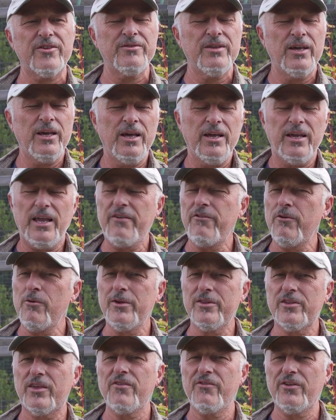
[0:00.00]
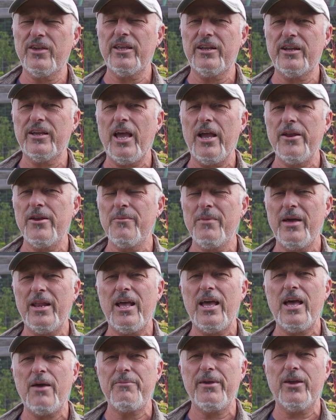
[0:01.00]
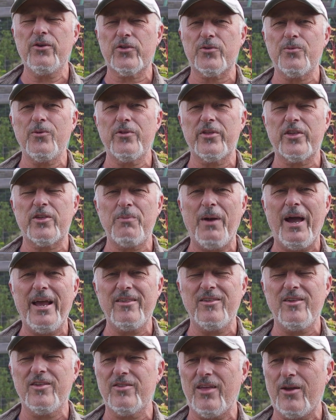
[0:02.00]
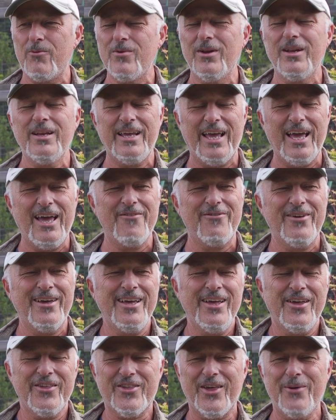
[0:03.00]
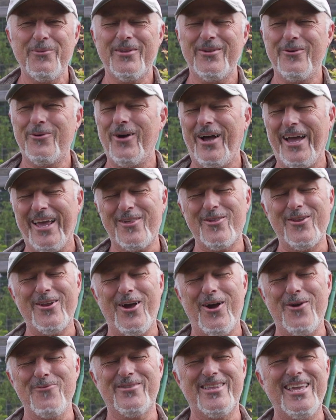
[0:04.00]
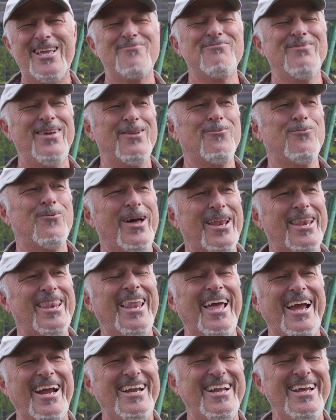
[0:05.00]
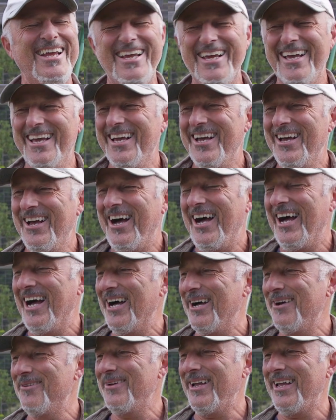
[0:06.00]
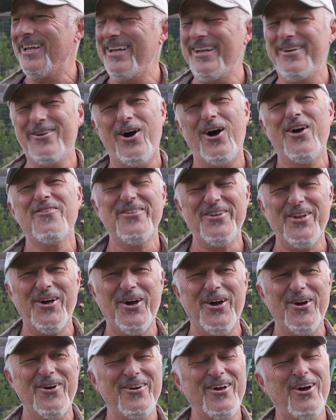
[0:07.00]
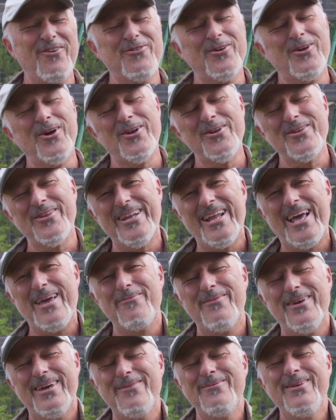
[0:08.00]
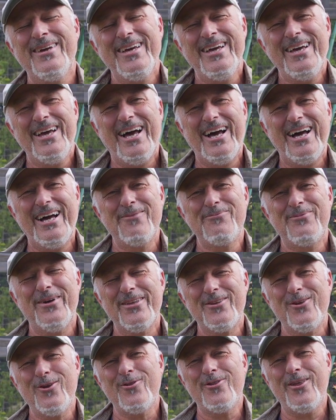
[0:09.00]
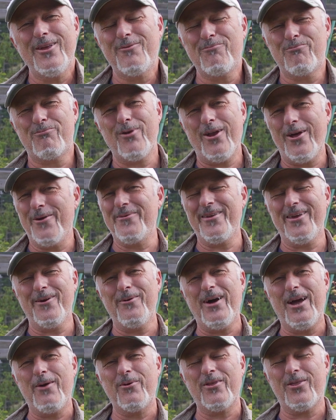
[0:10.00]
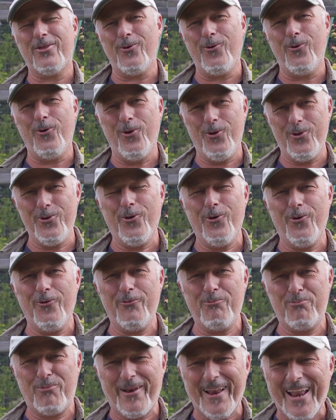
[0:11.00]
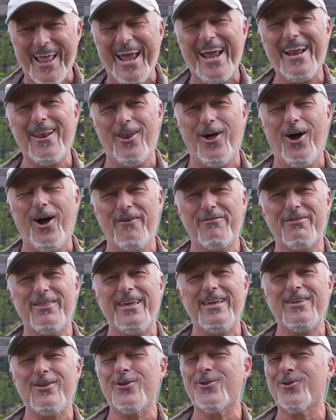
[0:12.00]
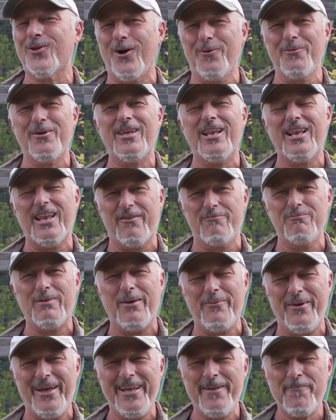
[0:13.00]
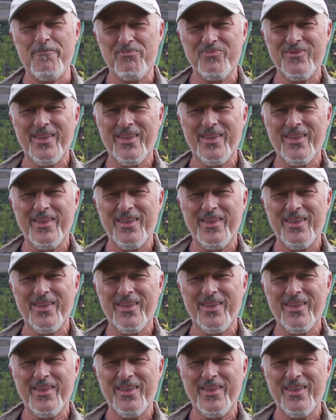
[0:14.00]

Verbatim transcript: and everyone's giving it a go, no matter how big or small their space is. They really have. Some, actually, I did meet one lady in Ivanhoe. I've forgotten your name, ma'am, but you did blow me away with all your plant life there. You told me you love Mama.